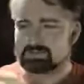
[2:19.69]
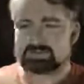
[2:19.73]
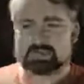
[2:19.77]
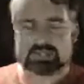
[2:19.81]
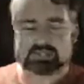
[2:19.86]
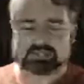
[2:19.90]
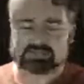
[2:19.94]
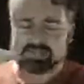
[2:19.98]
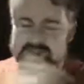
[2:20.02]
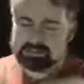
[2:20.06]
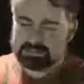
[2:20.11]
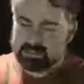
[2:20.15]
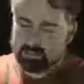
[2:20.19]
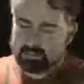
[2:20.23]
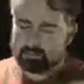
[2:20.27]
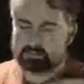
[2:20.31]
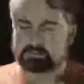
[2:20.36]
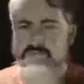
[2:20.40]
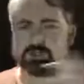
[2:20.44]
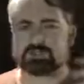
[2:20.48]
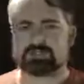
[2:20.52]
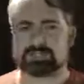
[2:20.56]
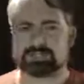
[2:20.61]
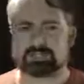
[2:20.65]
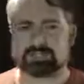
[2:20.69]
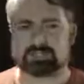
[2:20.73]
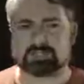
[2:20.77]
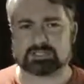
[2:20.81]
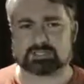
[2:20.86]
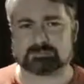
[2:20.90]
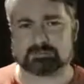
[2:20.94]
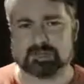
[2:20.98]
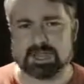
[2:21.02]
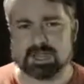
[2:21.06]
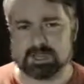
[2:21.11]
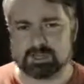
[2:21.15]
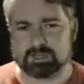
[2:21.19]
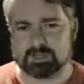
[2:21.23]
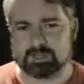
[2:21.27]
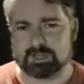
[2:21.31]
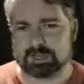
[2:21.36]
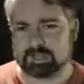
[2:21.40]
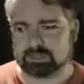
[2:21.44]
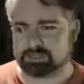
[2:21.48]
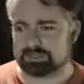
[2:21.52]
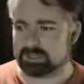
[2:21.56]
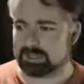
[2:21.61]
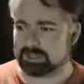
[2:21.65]
That whole process is a pain in the
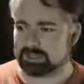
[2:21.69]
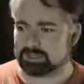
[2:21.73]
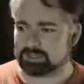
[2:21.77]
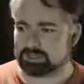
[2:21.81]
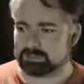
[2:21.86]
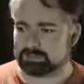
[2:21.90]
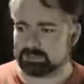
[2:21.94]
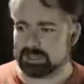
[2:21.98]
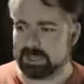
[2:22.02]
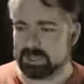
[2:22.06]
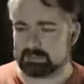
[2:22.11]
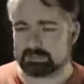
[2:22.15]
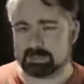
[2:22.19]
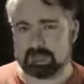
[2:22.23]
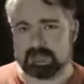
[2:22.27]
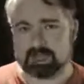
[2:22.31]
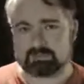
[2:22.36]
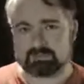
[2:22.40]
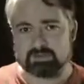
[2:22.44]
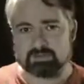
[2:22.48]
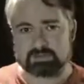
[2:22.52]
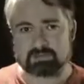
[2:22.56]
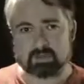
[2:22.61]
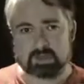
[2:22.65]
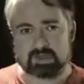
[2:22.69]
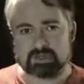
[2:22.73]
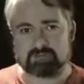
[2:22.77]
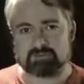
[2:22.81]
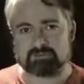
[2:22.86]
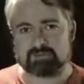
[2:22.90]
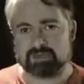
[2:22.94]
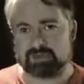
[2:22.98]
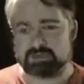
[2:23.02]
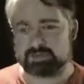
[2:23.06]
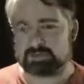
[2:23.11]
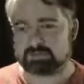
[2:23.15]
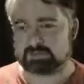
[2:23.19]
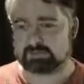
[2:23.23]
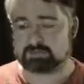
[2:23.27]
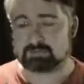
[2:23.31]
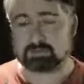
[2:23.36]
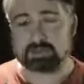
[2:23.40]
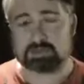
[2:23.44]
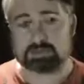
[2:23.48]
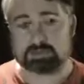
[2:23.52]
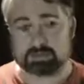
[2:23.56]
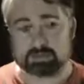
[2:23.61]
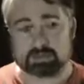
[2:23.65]
ass. I like to be able to have one device
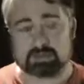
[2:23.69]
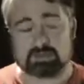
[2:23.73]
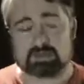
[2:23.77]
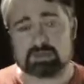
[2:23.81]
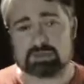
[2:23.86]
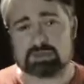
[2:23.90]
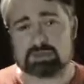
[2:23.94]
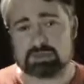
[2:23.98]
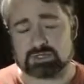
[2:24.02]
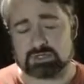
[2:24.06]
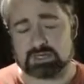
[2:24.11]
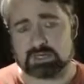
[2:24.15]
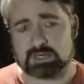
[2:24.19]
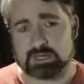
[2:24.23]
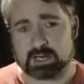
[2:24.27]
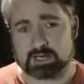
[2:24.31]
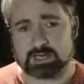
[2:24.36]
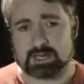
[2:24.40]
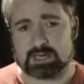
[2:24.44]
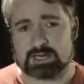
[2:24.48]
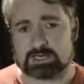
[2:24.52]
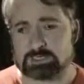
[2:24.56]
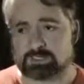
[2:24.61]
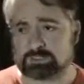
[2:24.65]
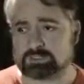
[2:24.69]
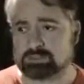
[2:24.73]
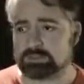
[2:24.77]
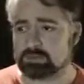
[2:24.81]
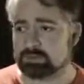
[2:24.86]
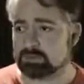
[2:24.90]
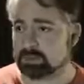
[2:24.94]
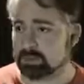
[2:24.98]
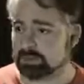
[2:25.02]
that'll just do the shit I need it to do.